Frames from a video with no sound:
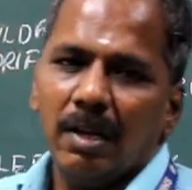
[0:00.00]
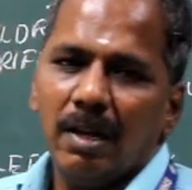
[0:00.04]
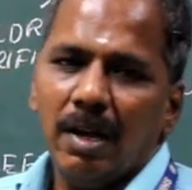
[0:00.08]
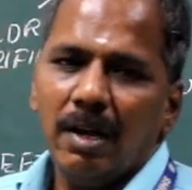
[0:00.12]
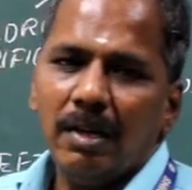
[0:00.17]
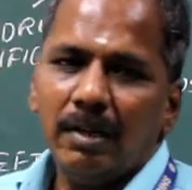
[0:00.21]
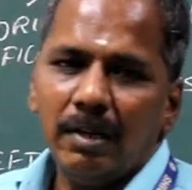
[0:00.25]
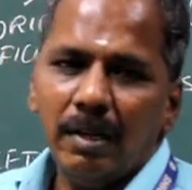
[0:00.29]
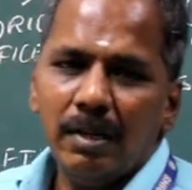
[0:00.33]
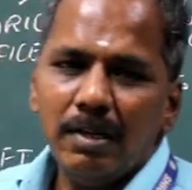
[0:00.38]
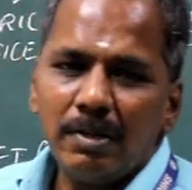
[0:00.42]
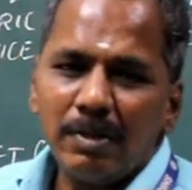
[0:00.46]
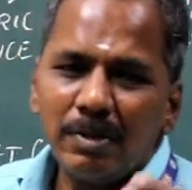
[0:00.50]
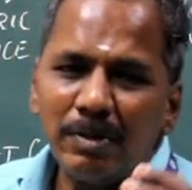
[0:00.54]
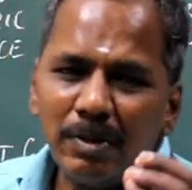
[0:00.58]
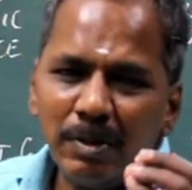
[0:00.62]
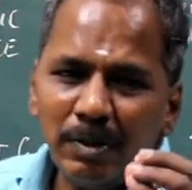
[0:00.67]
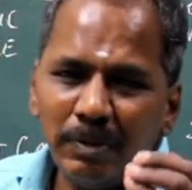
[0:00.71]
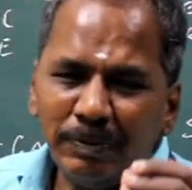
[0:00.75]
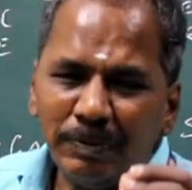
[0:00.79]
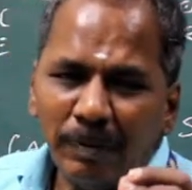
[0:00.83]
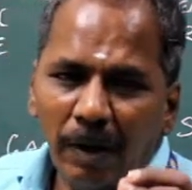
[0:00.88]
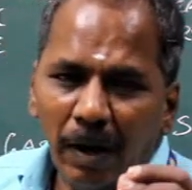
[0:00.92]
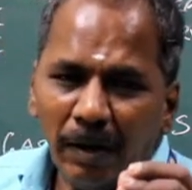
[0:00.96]
contains
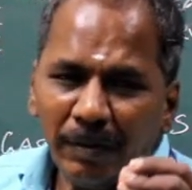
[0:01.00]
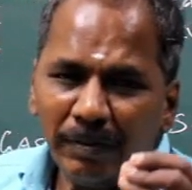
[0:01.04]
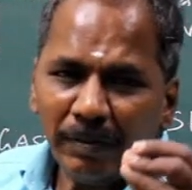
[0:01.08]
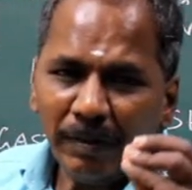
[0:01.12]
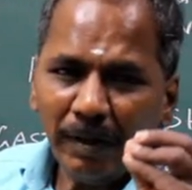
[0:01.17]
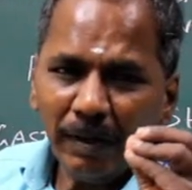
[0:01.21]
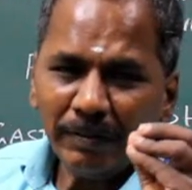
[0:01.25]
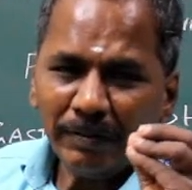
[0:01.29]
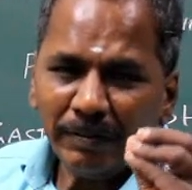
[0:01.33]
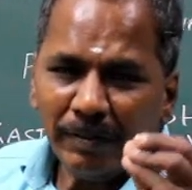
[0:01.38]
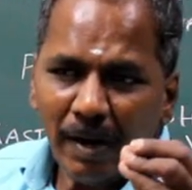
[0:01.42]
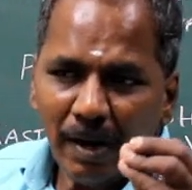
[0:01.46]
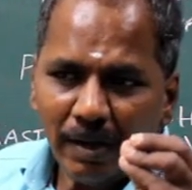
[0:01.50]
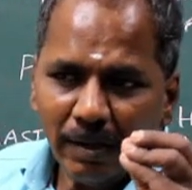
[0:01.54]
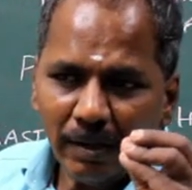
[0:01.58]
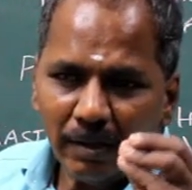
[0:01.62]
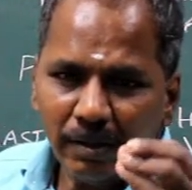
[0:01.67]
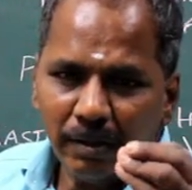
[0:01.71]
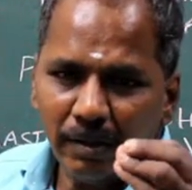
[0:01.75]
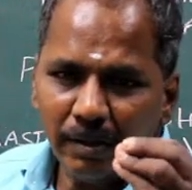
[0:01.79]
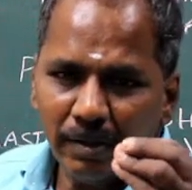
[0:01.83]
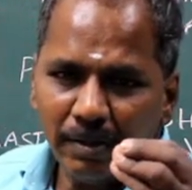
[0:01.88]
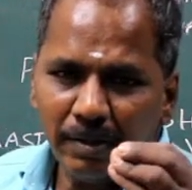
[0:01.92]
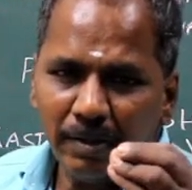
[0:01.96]
group of
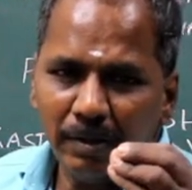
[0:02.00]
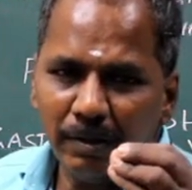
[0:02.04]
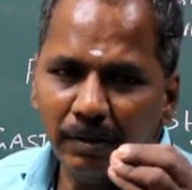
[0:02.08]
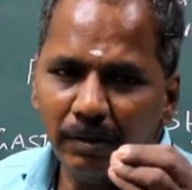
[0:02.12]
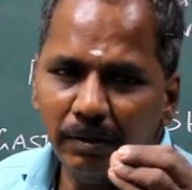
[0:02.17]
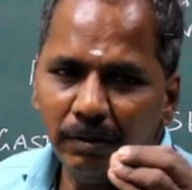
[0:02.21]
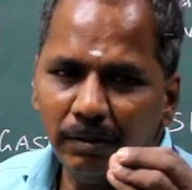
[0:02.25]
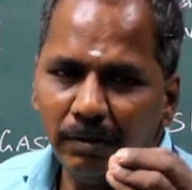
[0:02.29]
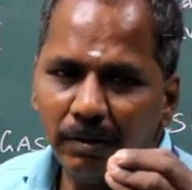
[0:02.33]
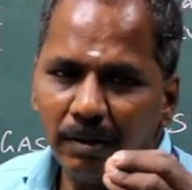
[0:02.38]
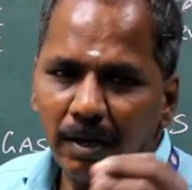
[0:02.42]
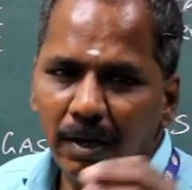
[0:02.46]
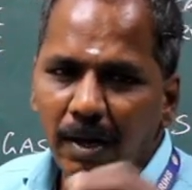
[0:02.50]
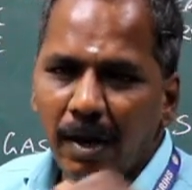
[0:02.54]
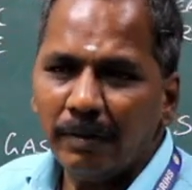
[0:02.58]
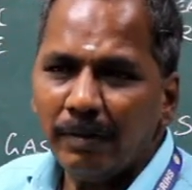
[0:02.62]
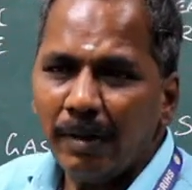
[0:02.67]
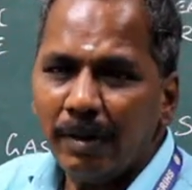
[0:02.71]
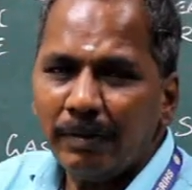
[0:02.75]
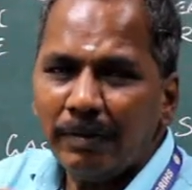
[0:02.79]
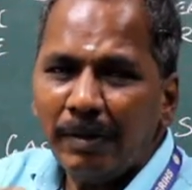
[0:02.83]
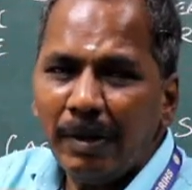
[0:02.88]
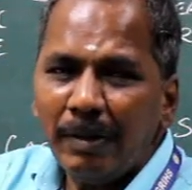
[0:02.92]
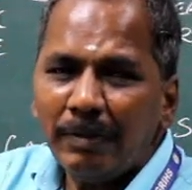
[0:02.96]
lymphatic tissue
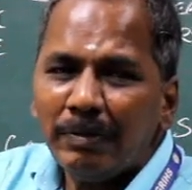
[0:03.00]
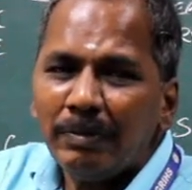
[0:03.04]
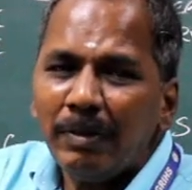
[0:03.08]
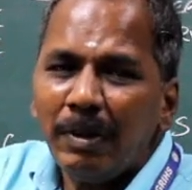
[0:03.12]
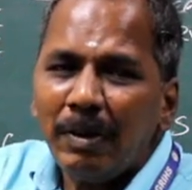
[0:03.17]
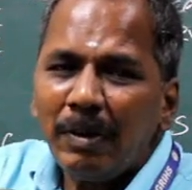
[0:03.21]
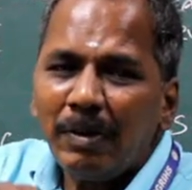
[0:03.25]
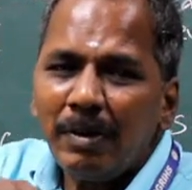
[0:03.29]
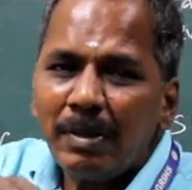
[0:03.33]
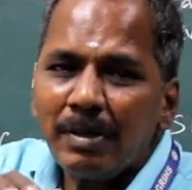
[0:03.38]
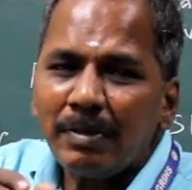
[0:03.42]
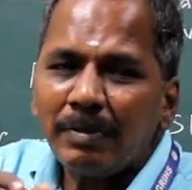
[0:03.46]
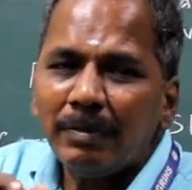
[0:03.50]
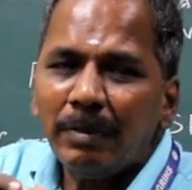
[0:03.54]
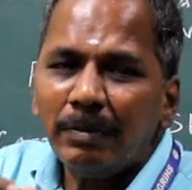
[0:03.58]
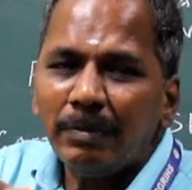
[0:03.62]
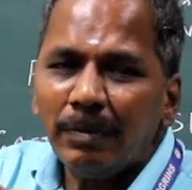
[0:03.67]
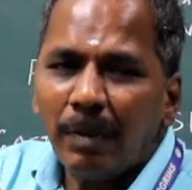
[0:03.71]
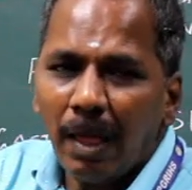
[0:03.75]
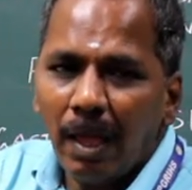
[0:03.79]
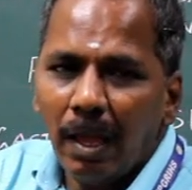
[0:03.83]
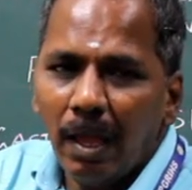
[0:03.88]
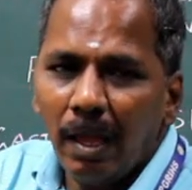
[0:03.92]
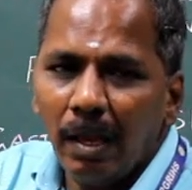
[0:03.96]
covered by mucous
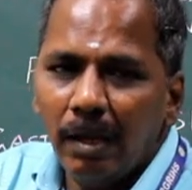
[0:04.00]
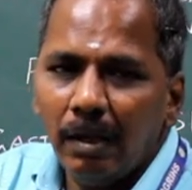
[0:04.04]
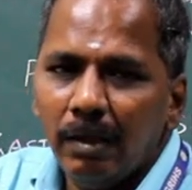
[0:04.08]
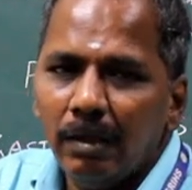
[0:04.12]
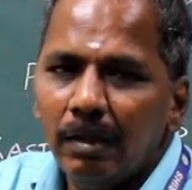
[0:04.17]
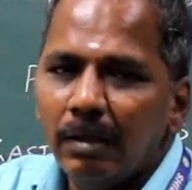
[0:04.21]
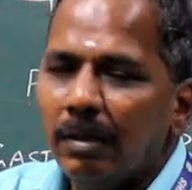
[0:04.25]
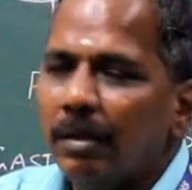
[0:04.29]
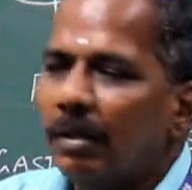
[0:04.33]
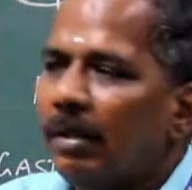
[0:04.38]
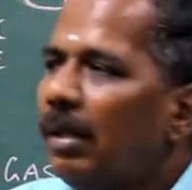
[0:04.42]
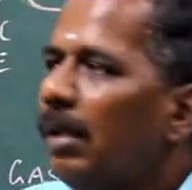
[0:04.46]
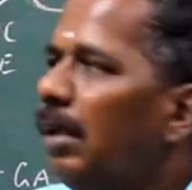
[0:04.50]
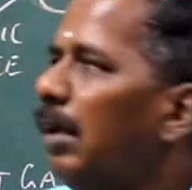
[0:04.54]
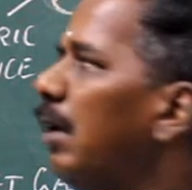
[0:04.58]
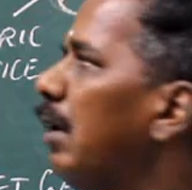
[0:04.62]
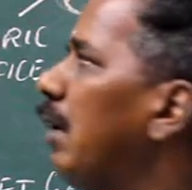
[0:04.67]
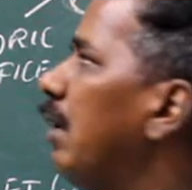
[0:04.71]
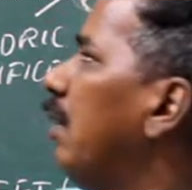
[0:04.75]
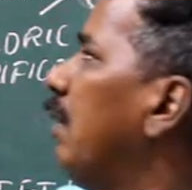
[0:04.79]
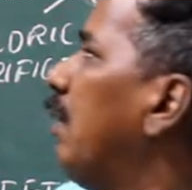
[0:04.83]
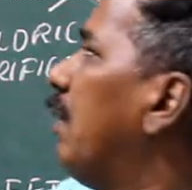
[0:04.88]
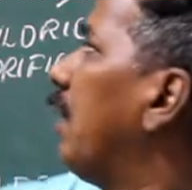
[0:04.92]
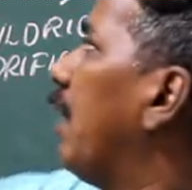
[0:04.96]
membrane
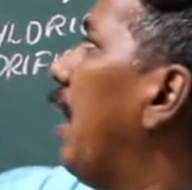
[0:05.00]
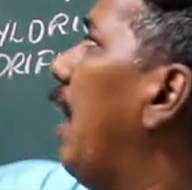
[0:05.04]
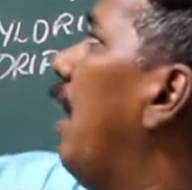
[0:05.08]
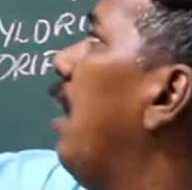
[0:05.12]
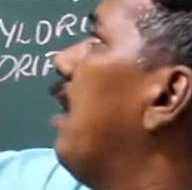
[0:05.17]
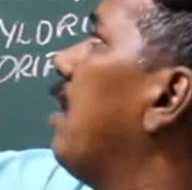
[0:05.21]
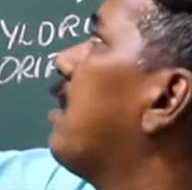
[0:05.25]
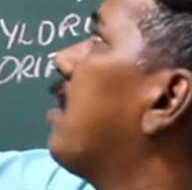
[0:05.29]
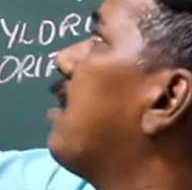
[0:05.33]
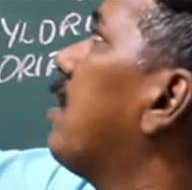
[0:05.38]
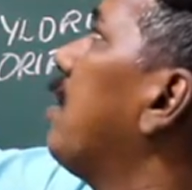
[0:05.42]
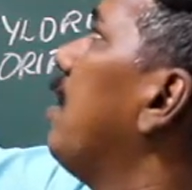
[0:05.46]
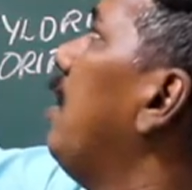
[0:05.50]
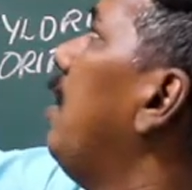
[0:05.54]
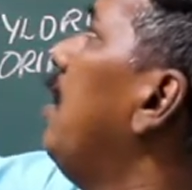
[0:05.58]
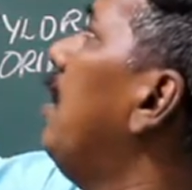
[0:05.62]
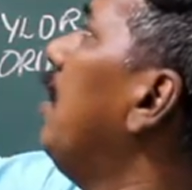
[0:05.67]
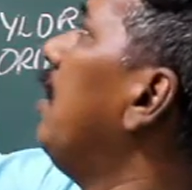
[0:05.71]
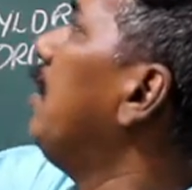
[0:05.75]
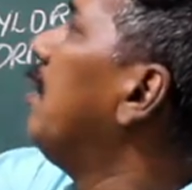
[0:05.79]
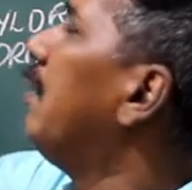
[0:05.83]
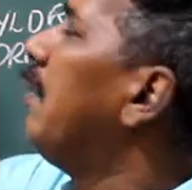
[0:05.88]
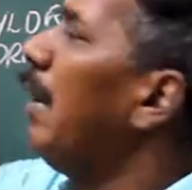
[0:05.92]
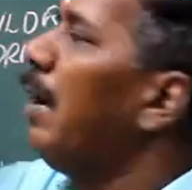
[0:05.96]
known as
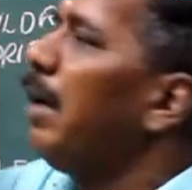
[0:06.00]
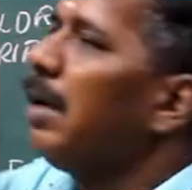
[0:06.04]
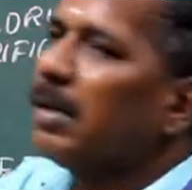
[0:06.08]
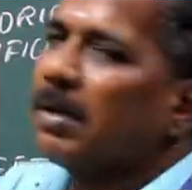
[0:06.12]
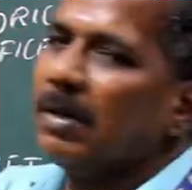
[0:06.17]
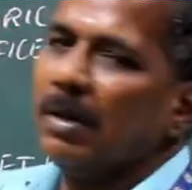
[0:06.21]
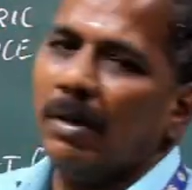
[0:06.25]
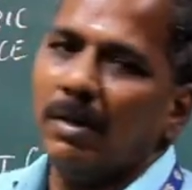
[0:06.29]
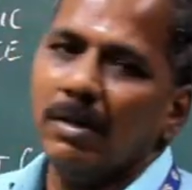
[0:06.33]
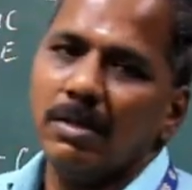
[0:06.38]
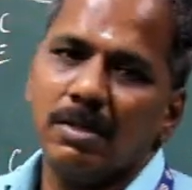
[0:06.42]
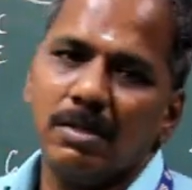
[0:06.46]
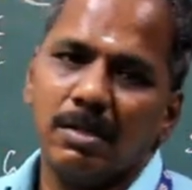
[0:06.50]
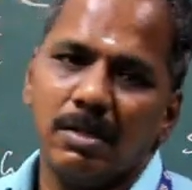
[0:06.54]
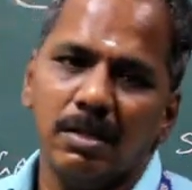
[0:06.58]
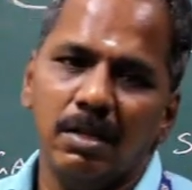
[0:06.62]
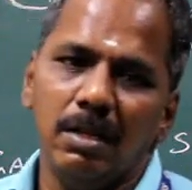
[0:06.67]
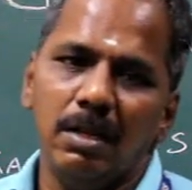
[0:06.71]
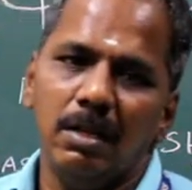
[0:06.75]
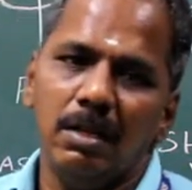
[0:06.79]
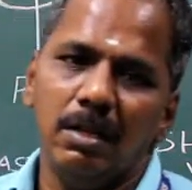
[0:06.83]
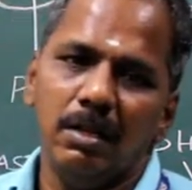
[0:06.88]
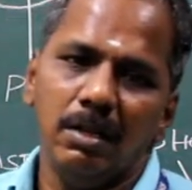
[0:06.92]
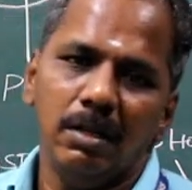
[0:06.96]
lingual
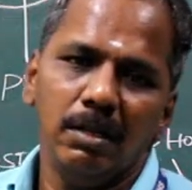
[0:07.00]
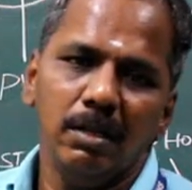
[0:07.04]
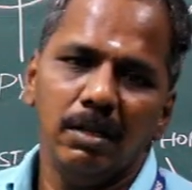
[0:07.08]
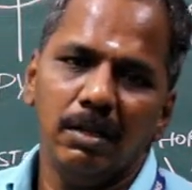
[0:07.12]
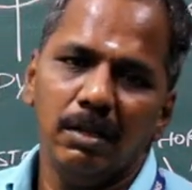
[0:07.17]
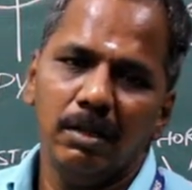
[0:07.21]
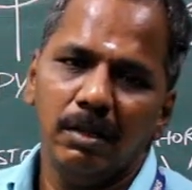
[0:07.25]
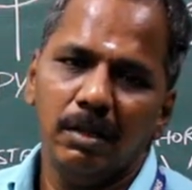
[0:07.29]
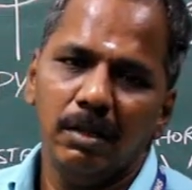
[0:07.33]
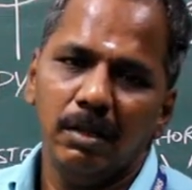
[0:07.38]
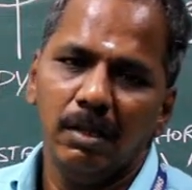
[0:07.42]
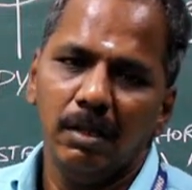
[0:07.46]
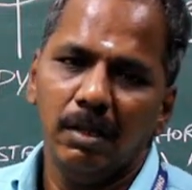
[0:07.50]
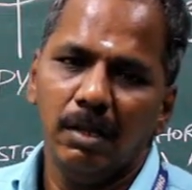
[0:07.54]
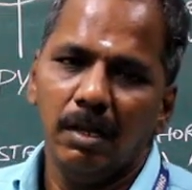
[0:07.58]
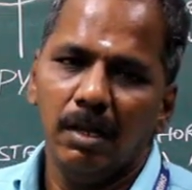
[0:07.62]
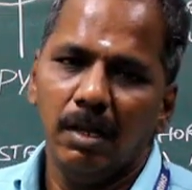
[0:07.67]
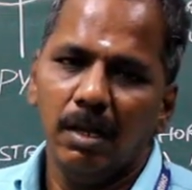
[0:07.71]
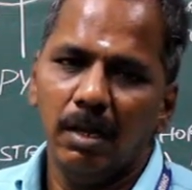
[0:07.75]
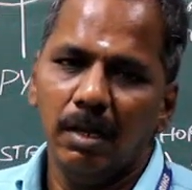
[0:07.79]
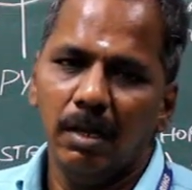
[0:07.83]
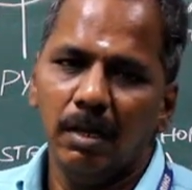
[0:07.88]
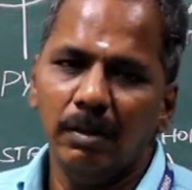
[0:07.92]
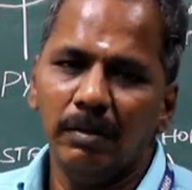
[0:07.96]
tonsil.
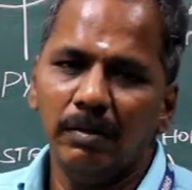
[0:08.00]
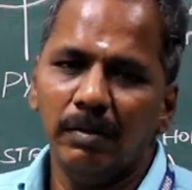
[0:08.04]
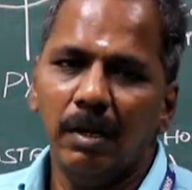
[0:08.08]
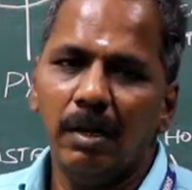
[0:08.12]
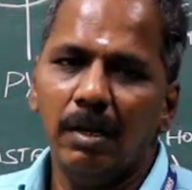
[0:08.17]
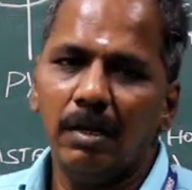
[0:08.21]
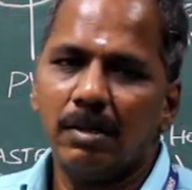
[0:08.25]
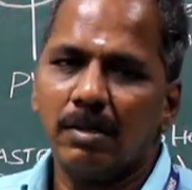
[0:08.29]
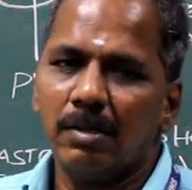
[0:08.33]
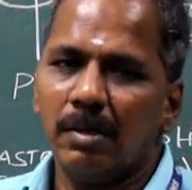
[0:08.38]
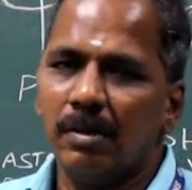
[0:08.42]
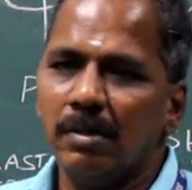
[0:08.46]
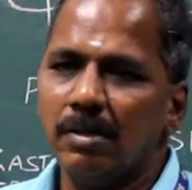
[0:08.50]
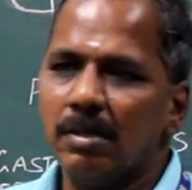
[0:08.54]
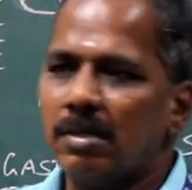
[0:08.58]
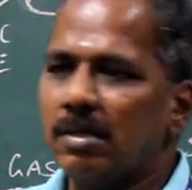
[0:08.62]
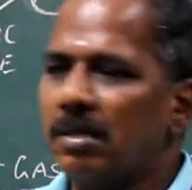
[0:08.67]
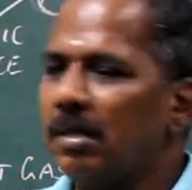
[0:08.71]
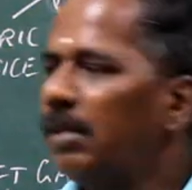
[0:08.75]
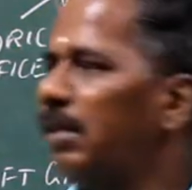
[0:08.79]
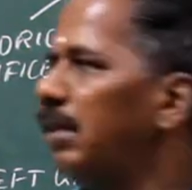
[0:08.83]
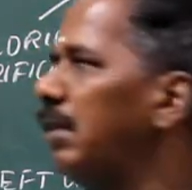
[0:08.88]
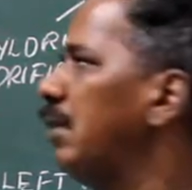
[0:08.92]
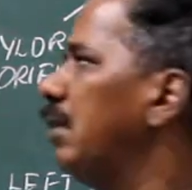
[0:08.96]
Lingual
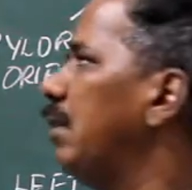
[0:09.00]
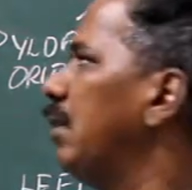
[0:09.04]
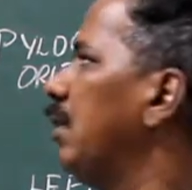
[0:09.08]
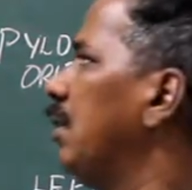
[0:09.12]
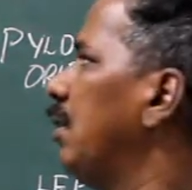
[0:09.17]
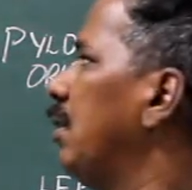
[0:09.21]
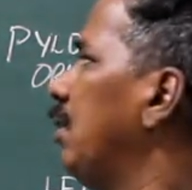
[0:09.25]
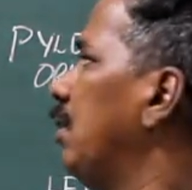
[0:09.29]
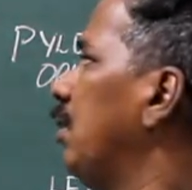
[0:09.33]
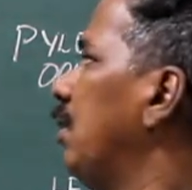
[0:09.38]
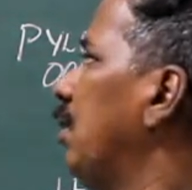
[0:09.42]
tonsil.